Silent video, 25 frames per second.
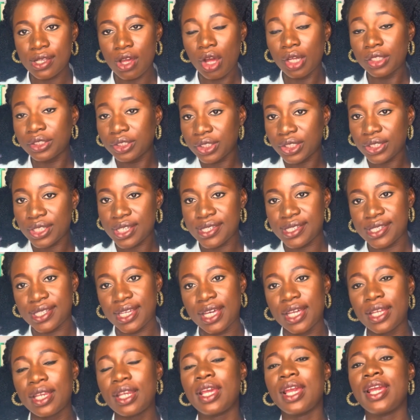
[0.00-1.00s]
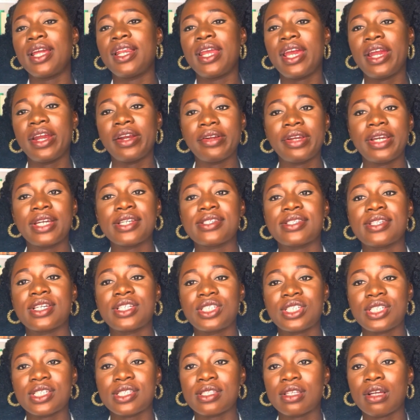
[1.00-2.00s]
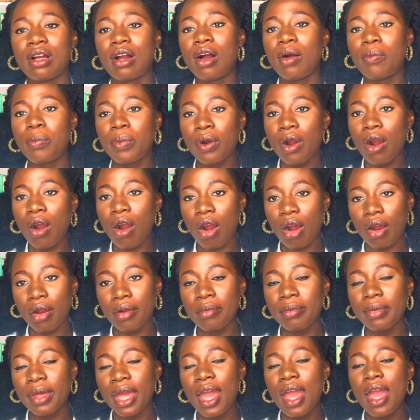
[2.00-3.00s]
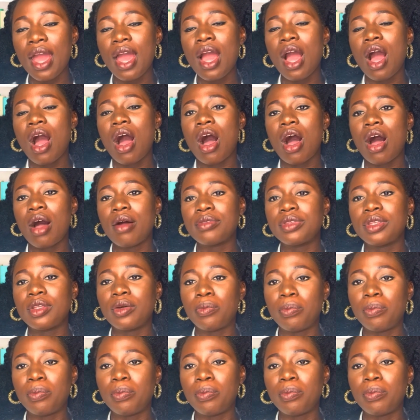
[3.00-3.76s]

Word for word: under the skin, in areas such as the upper arm, um, the